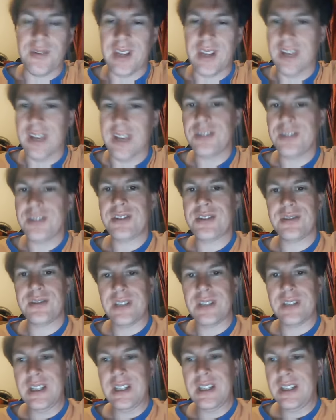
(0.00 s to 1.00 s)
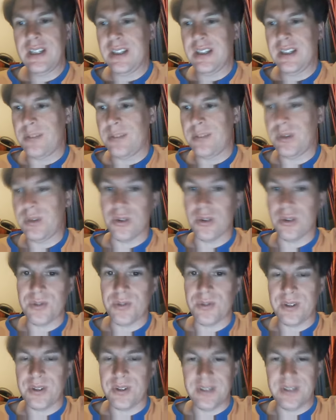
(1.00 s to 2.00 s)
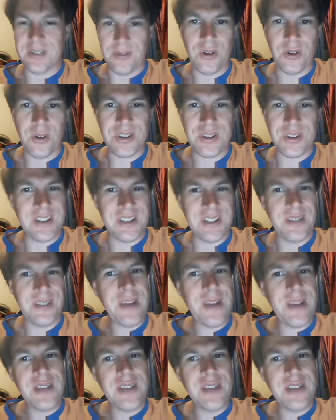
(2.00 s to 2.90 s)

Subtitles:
else, because of course the way